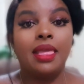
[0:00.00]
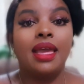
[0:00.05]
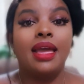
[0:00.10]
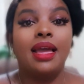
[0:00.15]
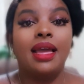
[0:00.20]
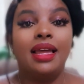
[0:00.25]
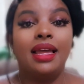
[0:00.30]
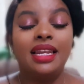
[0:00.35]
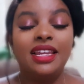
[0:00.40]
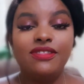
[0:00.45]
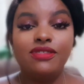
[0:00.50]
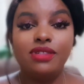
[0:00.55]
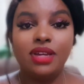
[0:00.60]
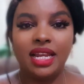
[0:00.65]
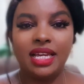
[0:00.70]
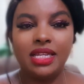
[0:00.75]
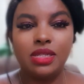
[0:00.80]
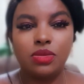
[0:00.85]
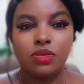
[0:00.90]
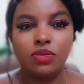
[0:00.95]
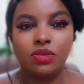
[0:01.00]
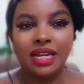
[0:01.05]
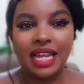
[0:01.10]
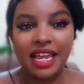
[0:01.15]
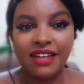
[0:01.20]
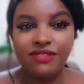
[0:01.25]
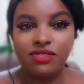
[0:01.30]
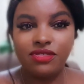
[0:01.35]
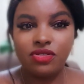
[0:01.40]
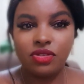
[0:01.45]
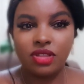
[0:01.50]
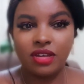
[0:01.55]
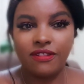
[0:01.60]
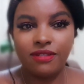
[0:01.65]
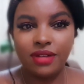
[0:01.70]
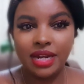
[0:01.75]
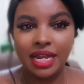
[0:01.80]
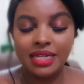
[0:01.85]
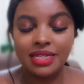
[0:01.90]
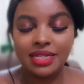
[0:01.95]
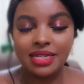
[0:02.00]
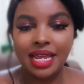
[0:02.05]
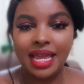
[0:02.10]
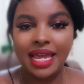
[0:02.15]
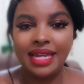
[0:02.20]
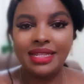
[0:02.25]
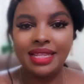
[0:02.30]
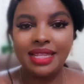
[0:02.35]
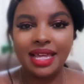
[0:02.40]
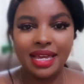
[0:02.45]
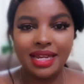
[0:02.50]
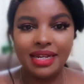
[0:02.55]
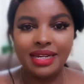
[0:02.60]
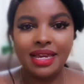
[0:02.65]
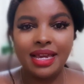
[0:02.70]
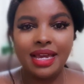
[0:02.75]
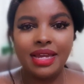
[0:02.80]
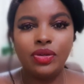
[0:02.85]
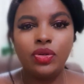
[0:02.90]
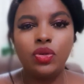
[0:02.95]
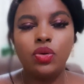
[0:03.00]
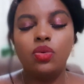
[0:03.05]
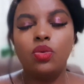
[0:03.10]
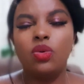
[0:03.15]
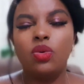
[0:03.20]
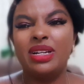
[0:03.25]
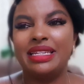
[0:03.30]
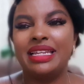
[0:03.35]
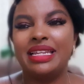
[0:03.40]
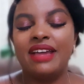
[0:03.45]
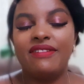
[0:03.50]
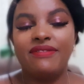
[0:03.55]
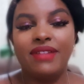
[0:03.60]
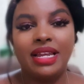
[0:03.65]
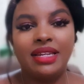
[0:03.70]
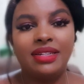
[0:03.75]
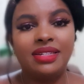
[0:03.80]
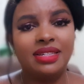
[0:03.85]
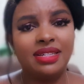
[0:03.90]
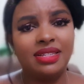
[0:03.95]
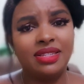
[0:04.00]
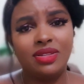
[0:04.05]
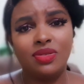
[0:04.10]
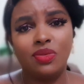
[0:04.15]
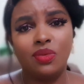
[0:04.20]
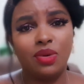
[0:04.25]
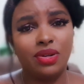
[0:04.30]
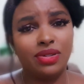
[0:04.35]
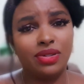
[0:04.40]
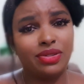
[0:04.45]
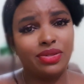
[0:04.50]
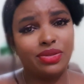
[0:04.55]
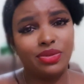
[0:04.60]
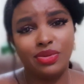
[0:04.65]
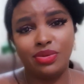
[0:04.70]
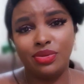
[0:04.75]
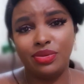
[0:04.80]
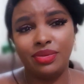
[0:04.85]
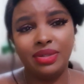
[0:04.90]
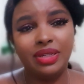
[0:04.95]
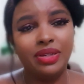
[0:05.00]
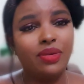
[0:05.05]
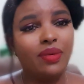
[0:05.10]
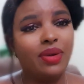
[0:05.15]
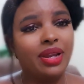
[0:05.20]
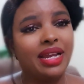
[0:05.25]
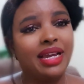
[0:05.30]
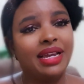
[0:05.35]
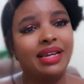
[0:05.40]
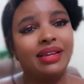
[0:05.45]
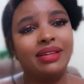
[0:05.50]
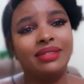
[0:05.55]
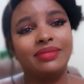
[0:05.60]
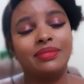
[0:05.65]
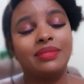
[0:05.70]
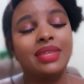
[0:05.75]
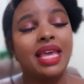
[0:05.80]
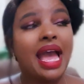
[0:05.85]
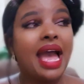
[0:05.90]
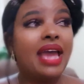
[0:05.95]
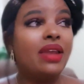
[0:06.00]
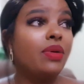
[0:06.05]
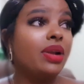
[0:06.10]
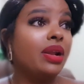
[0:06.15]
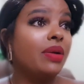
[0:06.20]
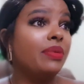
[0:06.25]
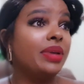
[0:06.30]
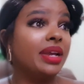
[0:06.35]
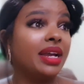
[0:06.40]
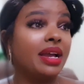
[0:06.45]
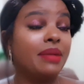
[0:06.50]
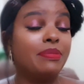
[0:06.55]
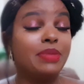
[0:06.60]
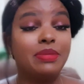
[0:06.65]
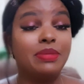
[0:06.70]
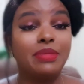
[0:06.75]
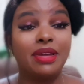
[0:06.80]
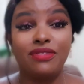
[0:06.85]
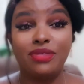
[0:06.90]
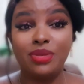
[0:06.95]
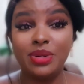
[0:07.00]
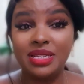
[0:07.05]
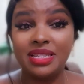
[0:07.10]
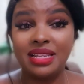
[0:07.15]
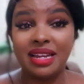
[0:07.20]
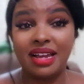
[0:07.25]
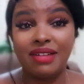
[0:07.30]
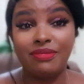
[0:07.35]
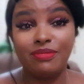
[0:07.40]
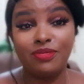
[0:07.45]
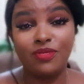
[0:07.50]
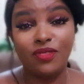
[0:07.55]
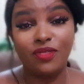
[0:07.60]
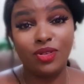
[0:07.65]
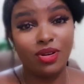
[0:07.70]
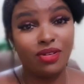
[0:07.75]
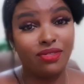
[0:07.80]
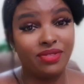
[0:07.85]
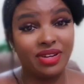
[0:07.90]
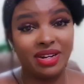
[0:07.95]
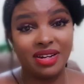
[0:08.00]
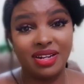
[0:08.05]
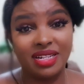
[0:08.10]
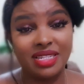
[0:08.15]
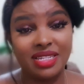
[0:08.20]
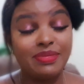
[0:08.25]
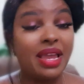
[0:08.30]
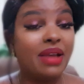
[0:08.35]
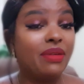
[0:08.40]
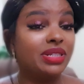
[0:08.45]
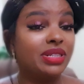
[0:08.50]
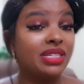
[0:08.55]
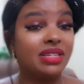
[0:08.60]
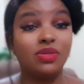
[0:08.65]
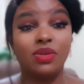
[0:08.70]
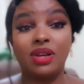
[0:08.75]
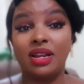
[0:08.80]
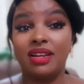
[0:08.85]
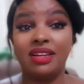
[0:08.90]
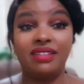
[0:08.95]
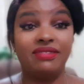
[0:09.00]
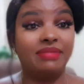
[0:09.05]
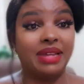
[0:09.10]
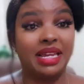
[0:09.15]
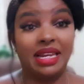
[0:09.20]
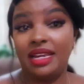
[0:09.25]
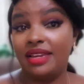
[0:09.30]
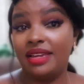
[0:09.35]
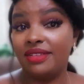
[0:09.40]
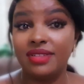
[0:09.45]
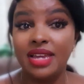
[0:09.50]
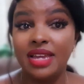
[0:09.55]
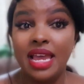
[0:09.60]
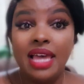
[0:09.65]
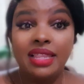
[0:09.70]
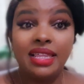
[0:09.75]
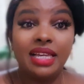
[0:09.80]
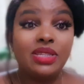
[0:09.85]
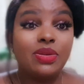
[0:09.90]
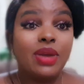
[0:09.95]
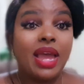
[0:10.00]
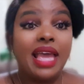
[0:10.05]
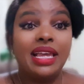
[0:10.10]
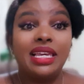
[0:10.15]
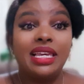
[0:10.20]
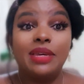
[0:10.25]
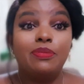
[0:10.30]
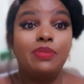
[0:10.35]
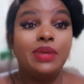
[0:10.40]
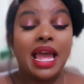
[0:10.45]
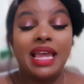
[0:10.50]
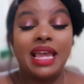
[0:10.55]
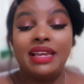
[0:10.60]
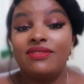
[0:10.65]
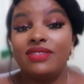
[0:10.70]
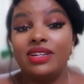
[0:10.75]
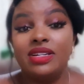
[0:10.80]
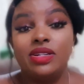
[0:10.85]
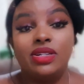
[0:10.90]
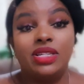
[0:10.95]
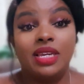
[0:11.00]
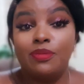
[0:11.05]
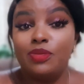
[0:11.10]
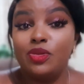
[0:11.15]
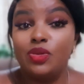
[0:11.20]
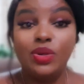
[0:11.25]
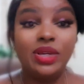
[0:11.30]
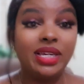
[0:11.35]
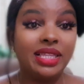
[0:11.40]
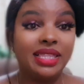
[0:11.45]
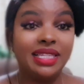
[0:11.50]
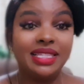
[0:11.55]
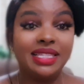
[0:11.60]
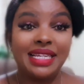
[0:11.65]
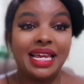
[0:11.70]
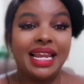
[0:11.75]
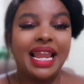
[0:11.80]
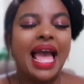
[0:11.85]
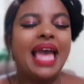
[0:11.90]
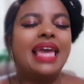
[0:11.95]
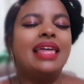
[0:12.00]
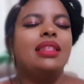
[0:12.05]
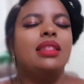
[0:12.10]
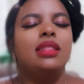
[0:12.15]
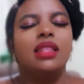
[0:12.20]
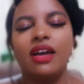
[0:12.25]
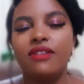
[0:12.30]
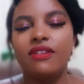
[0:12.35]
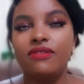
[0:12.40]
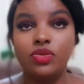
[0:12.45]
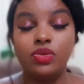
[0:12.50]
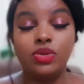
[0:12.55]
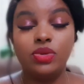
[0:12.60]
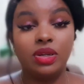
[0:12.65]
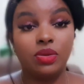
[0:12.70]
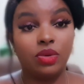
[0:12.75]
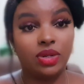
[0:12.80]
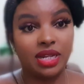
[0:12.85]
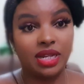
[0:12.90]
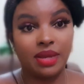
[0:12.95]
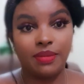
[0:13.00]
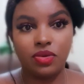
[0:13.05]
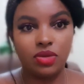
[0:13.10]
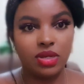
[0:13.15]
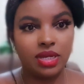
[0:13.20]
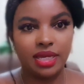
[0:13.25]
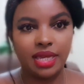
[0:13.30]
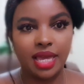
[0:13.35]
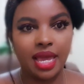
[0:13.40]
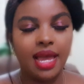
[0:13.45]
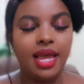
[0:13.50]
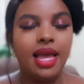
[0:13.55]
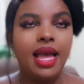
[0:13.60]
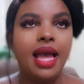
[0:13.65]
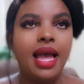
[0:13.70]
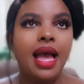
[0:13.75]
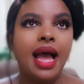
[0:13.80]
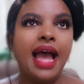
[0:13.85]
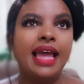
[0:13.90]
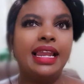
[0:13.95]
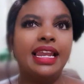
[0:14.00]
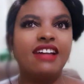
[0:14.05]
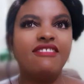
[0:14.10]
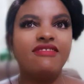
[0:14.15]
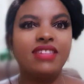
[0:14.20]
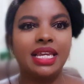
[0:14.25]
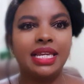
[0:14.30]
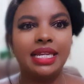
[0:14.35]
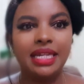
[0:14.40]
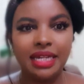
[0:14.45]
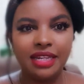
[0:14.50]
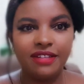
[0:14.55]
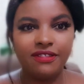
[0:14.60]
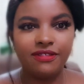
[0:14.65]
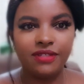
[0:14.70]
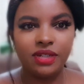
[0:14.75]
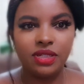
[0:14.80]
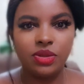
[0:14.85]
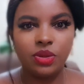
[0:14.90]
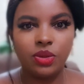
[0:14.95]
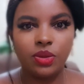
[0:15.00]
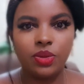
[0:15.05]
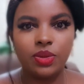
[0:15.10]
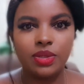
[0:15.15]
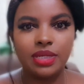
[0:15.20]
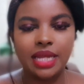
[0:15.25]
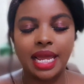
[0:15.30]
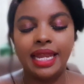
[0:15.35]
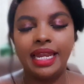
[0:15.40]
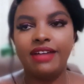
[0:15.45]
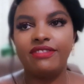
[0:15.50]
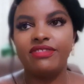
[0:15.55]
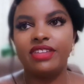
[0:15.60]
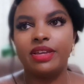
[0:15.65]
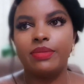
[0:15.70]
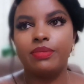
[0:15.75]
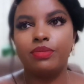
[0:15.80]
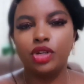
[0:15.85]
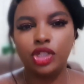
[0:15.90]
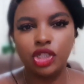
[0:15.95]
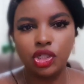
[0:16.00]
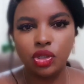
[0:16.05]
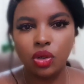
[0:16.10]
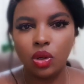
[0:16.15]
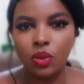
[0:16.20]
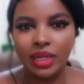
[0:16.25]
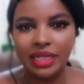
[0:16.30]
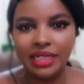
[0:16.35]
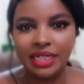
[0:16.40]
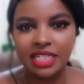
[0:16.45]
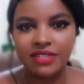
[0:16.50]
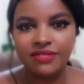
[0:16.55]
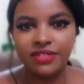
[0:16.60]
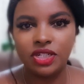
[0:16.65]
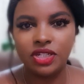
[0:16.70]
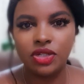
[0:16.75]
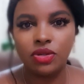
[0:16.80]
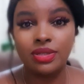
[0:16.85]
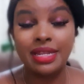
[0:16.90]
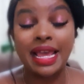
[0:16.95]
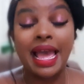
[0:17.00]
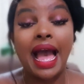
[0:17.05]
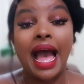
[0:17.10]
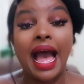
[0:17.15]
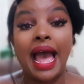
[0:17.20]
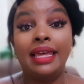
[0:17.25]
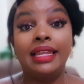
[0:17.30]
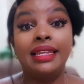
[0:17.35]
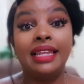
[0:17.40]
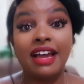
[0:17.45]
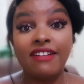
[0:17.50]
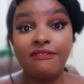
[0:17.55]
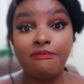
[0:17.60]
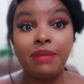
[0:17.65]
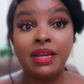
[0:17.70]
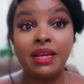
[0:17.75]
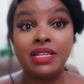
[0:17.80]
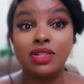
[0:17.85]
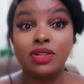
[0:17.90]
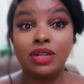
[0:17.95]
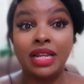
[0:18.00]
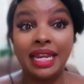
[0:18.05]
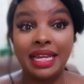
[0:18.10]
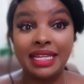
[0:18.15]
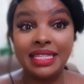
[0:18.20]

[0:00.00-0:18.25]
live your life to the fullest and then do whatever it is you want to do. I don't want to wake up in my 40s and I'm full of regrets. I just want to live my life. That's why I even keep doing this channel. I love doing what I'm doing here. I love the healing videos. I love the emotional wellness videos. I love personalized